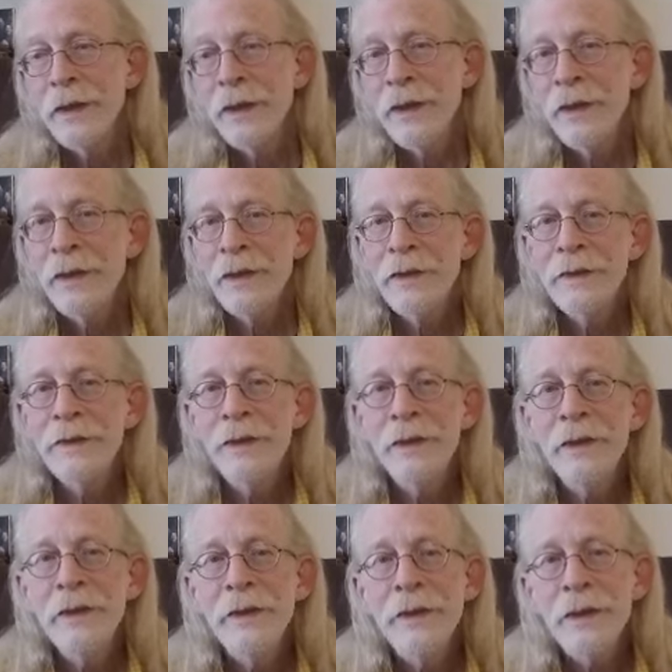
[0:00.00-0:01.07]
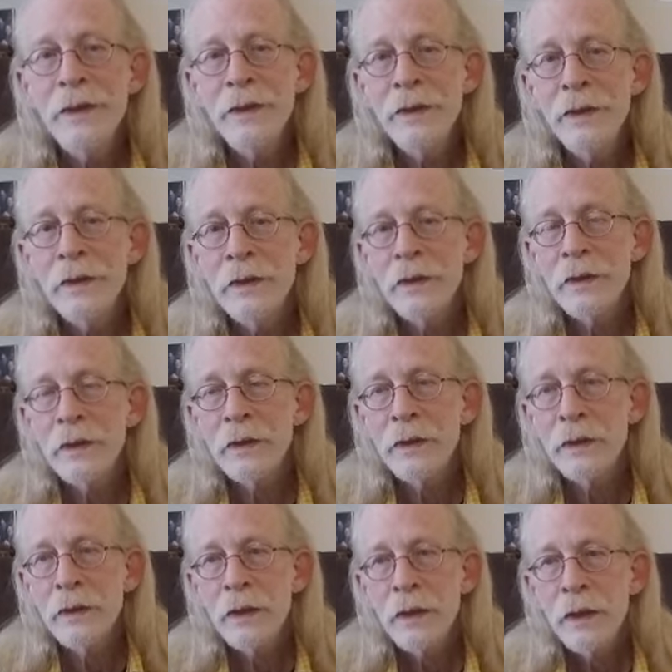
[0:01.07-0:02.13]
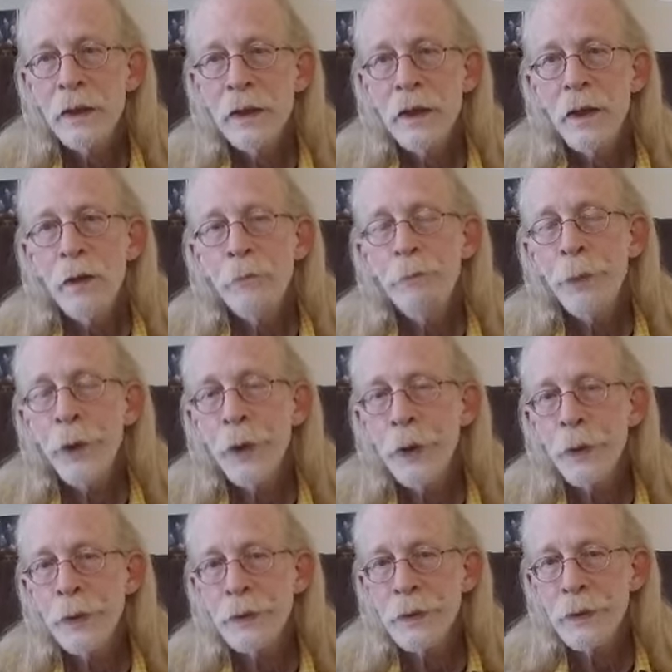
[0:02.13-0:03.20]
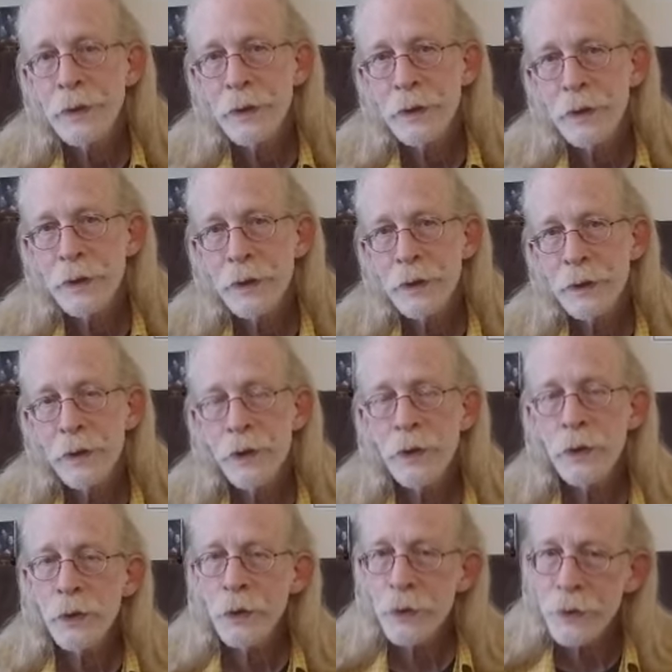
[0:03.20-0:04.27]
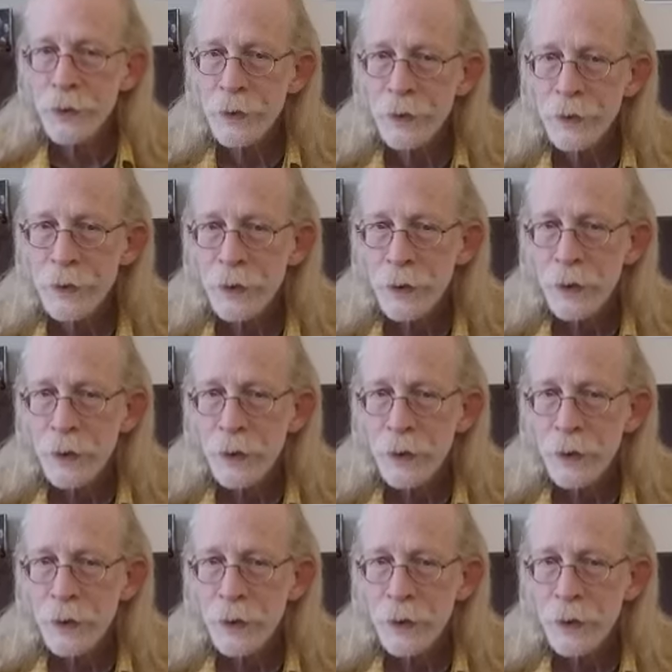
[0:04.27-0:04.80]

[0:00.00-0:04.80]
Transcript: it is the least potent use